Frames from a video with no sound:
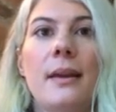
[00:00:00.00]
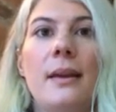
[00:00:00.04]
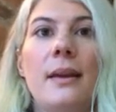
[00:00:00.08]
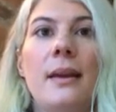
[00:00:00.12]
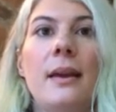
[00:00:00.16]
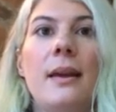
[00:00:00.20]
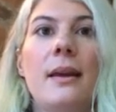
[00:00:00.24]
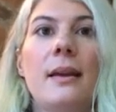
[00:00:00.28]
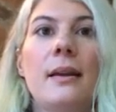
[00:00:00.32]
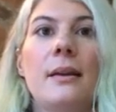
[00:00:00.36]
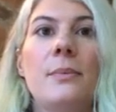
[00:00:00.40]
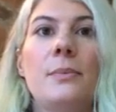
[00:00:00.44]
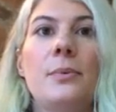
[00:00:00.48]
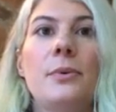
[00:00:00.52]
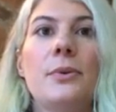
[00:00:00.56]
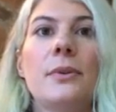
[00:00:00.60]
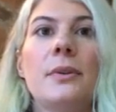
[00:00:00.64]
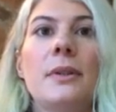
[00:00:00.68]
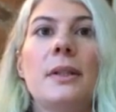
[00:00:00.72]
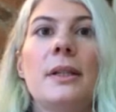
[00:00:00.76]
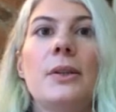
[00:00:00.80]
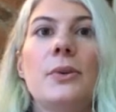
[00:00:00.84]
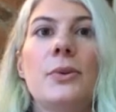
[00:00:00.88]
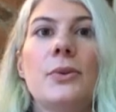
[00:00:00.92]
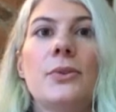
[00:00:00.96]
And
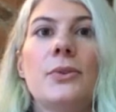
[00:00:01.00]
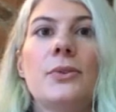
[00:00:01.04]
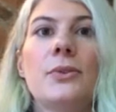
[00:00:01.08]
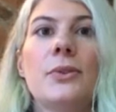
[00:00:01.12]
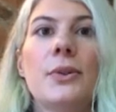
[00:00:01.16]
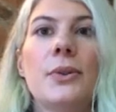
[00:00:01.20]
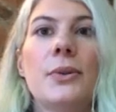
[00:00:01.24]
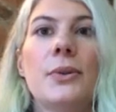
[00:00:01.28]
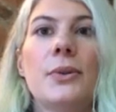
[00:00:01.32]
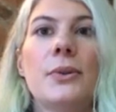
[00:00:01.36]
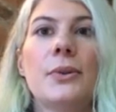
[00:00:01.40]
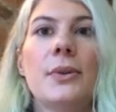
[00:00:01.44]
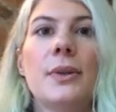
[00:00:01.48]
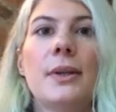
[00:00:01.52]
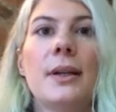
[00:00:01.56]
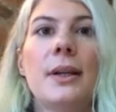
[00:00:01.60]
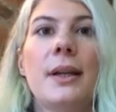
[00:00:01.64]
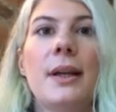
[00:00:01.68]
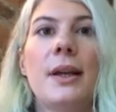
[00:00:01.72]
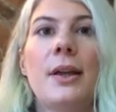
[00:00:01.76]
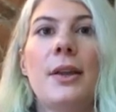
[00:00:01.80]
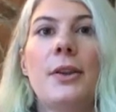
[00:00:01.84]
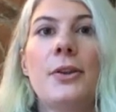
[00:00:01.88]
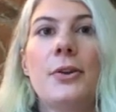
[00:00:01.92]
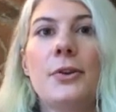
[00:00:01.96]
importantly, also
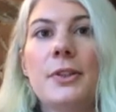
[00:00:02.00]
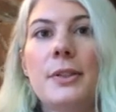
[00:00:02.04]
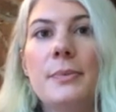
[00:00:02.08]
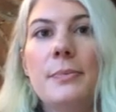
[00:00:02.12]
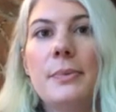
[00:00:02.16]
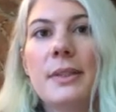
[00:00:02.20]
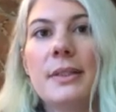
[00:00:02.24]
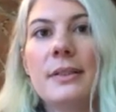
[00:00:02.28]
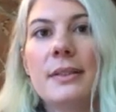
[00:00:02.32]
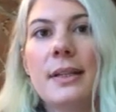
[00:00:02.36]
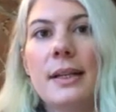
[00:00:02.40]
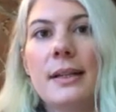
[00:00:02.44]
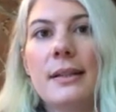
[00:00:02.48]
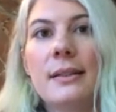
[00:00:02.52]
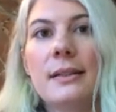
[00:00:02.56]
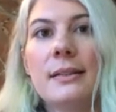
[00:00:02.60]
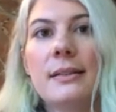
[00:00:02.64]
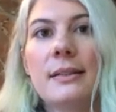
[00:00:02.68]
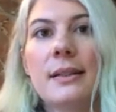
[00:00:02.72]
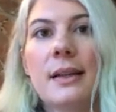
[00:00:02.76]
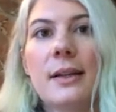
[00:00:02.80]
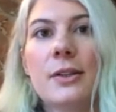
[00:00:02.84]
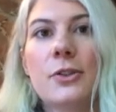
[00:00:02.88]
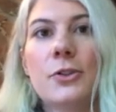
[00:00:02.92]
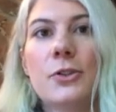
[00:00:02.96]
30% is
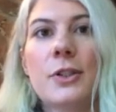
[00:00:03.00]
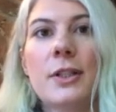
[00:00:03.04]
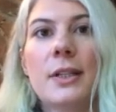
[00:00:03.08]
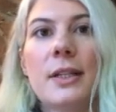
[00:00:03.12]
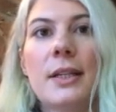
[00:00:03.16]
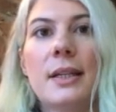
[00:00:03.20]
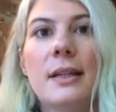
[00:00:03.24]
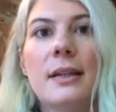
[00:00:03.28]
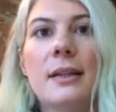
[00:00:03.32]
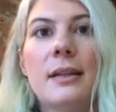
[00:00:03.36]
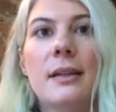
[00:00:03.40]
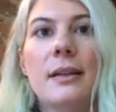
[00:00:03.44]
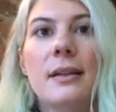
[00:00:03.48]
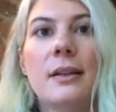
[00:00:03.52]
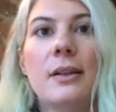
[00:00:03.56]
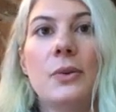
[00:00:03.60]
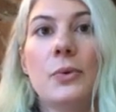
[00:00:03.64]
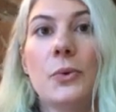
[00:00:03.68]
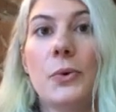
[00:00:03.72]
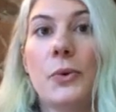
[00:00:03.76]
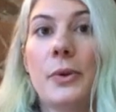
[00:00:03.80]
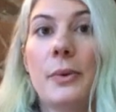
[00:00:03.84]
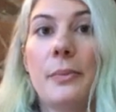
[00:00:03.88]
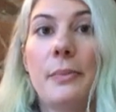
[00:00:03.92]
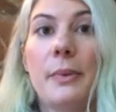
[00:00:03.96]
actually
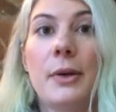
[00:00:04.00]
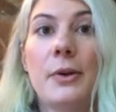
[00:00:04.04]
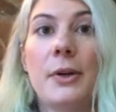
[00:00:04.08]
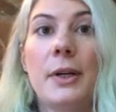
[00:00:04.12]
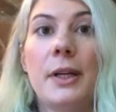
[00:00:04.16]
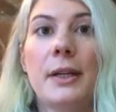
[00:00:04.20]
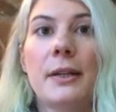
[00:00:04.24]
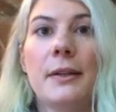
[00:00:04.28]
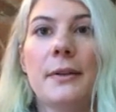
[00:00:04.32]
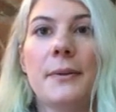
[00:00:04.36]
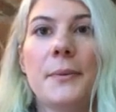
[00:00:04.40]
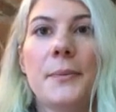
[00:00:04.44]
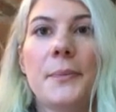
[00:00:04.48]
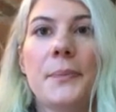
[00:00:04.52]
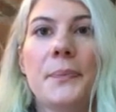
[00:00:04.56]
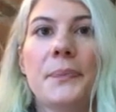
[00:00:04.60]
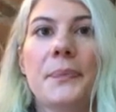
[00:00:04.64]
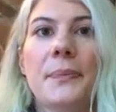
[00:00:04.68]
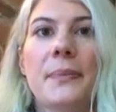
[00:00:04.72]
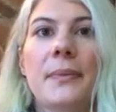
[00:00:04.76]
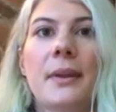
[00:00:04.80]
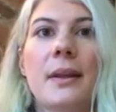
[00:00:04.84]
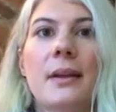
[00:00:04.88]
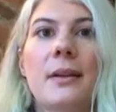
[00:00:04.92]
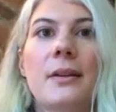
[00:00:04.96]
North American.
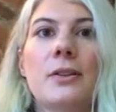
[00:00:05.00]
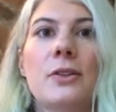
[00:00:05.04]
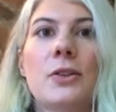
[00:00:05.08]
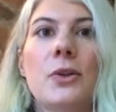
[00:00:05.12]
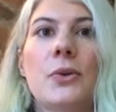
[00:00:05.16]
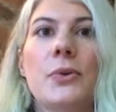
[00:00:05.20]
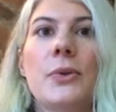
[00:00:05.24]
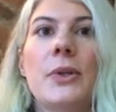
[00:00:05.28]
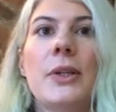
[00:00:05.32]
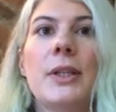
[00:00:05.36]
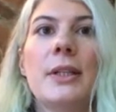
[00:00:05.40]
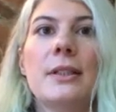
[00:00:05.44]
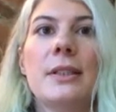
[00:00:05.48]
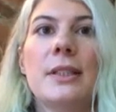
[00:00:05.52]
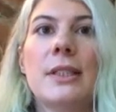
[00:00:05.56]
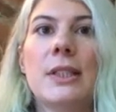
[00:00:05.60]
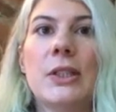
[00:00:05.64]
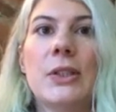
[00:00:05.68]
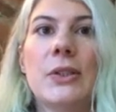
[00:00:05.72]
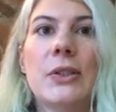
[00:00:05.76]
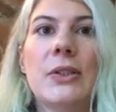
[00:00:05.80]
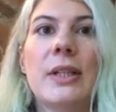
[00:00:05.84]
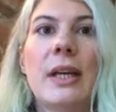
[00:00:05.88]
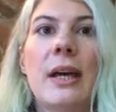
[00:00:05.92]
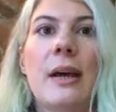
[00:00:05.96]
So you can
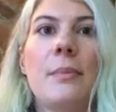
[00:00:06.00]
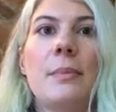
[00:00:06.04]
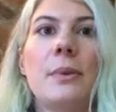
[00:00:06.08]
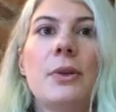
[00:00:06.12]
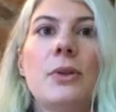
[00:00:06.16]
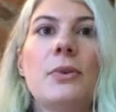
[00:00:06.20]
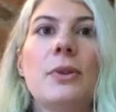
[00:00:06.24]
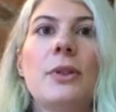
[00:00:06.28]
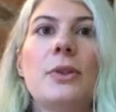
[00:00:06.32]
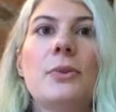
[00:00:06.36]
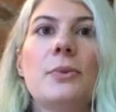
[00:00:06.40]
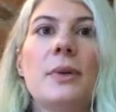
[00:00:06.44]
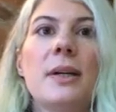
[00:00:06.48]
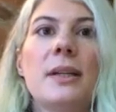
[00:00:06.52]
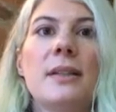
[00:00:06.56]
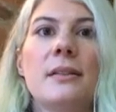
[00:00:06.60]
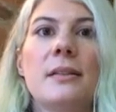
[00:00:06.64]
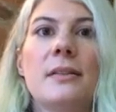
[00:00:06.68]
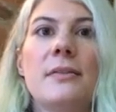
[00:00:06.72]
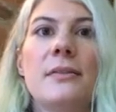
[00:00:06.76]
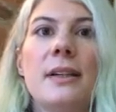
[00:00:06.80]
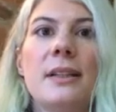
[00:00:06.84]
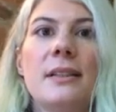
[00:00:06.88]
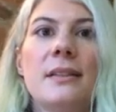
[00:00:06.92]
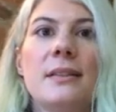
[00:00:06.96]
still tap your US
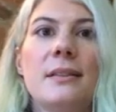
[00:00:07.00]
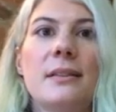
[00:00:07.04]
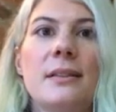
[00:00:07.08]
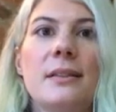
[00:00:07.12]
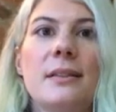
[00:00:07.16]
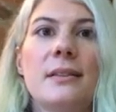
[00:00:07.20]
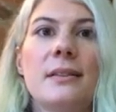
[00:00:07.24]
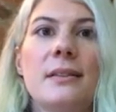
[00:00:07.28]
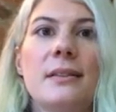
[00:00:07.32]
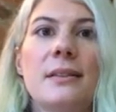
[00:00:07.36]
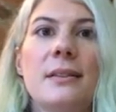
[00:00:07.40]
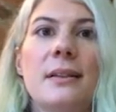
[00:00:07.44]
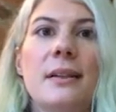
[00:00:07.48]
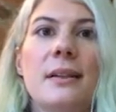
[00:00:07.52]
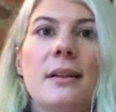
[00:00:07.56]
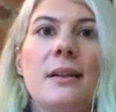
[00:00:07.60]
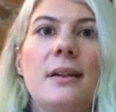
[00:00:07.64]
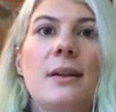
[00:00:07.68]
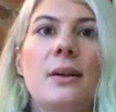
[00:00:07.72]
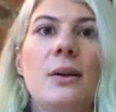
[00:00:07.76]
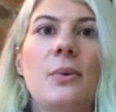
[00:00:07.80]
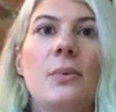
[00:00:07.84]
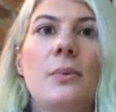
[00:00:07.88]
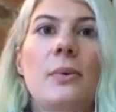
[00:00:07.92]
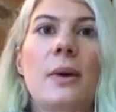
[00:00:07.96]
investors
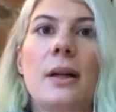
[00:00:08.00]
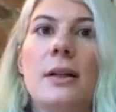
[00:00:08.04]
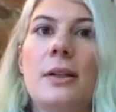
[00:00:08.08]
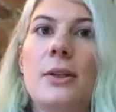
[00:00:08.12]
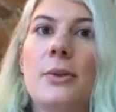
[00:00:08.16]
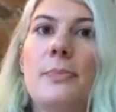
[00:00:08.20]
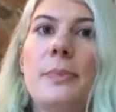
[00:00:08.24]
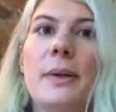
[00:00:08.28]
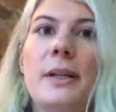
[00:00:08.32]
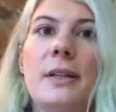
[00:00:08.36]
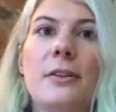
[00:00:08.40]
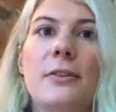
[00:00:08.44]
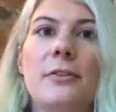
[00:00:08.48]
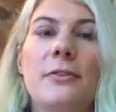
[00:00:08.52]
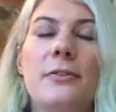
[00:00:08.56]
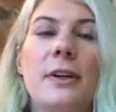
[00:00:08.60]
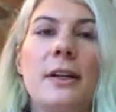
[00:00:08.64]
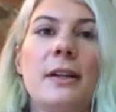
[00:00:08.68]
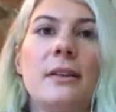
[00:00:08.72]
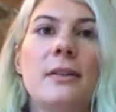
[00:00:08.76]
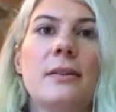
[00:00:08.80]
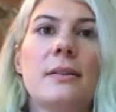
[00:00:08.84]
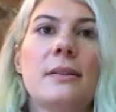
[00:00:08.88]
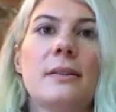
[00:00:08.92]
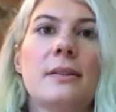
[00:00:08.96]
while you
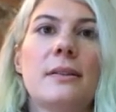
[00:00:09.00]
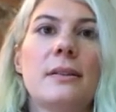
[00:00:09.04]
benefit,